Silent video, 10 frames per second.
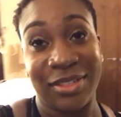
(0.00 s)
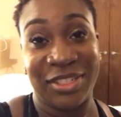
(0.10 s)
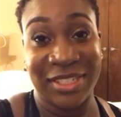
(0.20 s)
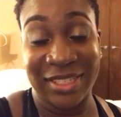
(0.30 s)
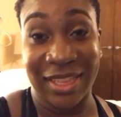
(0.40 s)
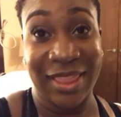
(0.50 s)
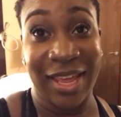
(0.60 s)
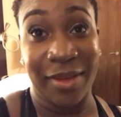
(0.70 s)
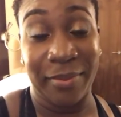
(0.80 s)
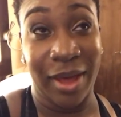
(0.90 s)
Just to
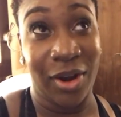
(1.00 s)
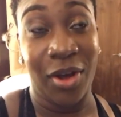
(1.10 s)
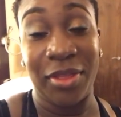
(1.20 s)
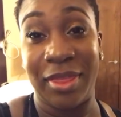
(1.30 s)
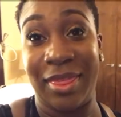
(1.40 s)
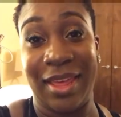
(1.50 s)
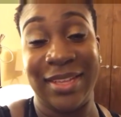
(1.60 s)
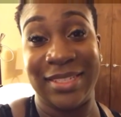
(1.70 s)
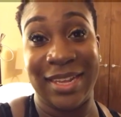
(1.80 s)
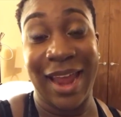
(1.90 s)
think about all the
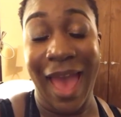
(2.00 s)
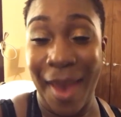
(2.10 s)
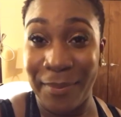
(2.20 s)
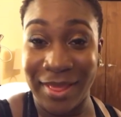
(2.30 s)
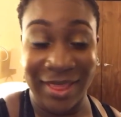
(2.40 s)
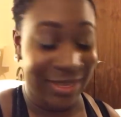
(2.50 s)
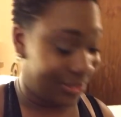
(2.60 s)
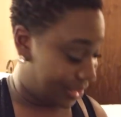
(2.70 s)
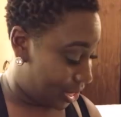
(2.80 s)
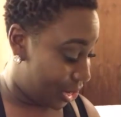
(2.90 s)
things that happened
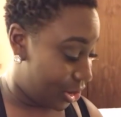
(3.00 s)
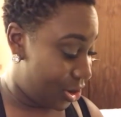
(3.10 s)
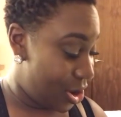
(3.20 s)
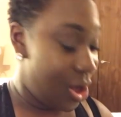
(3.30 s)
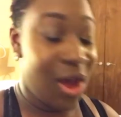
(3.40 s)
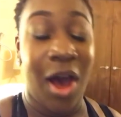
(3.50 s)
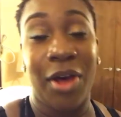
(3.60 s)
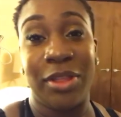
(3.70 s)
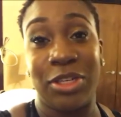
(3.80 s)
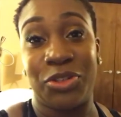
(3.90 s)
this year,
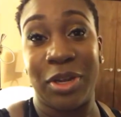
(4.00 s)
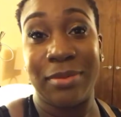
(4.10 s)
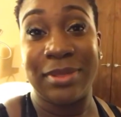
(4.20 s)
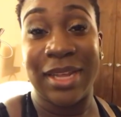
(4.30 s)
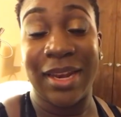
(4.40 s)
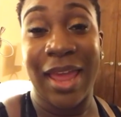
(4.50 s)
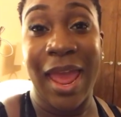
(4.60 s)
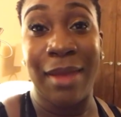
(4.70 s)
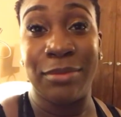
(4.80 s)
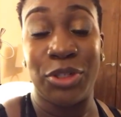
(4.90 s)
all the dreams that
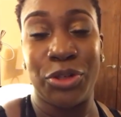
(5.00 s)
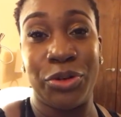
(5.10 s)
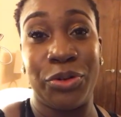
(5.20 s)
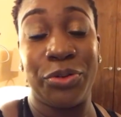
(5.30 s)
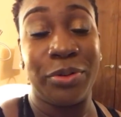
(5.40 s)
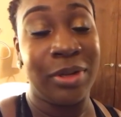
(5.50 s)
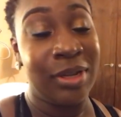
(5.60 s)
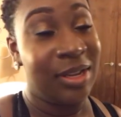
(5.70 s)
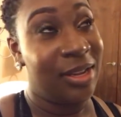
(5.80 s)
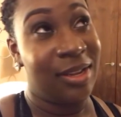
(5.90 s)
came true.
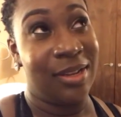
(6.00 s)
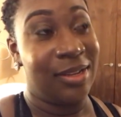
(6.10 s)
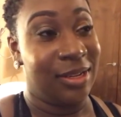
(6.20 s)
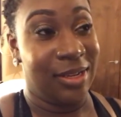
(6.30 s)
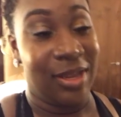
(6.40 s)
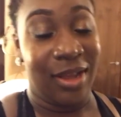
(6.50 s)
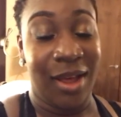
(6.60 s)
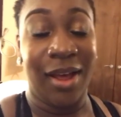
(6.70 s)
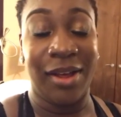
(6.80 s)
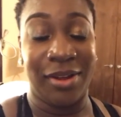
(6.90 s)

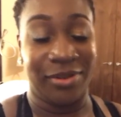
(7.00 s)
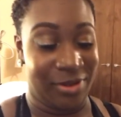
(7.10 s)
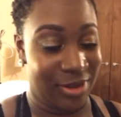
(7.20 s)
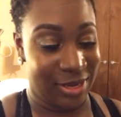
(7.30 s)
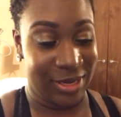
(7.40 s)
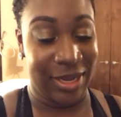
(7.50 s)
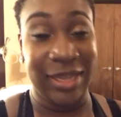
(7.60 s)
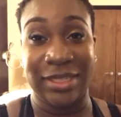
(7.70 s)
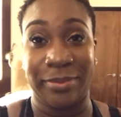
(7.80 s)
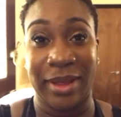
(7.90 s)
Oh,
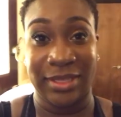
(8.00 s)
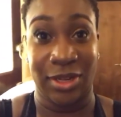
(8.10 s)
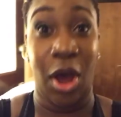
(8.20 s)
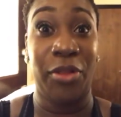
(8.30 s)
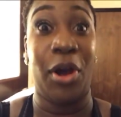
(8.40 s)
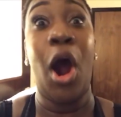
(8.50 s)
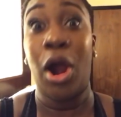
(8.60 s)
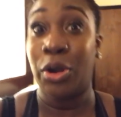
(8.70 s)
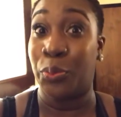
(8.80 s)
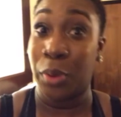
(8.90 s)
it's amazing. All the
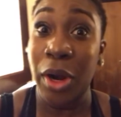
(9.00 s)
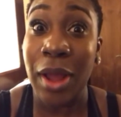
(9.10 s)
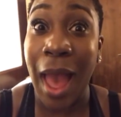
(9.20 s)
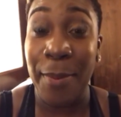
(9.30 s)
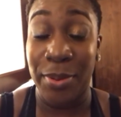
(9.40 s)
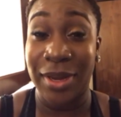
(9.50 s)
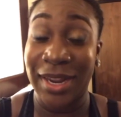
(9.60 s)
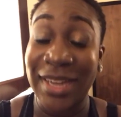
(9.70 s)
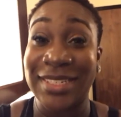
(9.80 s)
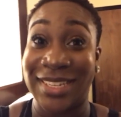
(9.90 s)
hard work I
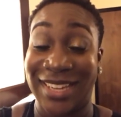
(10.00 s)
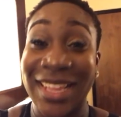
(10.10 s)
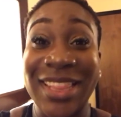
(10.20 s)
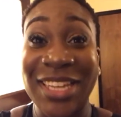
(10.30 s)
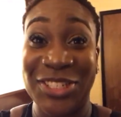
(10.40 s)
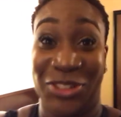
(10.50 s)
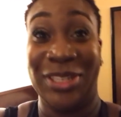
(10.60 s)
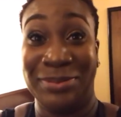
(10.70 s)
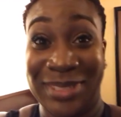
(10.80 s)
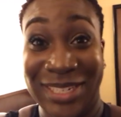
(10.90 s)
put in to get these
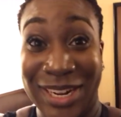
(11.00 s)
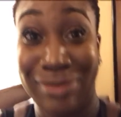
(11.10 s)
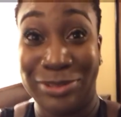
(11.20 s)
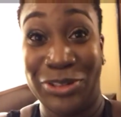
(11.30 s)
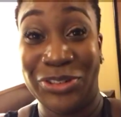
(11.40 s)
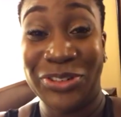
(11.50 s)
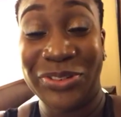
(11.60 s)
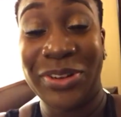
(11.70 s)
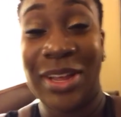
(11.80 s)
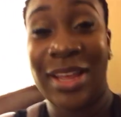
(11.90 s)
dreams to come
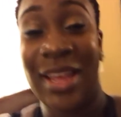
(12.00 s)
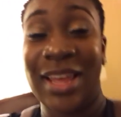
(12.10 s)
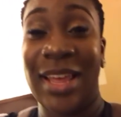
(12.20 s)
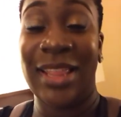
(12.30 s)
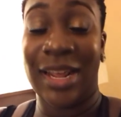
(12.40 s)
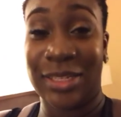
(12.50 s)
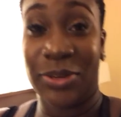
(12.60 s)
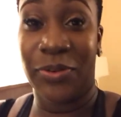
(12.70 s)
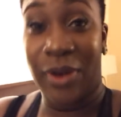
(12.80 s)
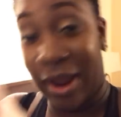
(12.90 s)
true. That's
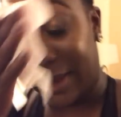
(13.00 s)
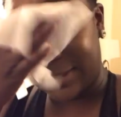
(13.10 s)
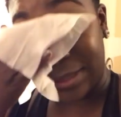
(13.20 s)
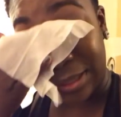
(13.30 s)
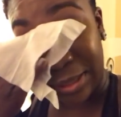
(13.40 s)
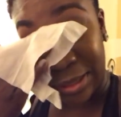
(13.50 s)
great.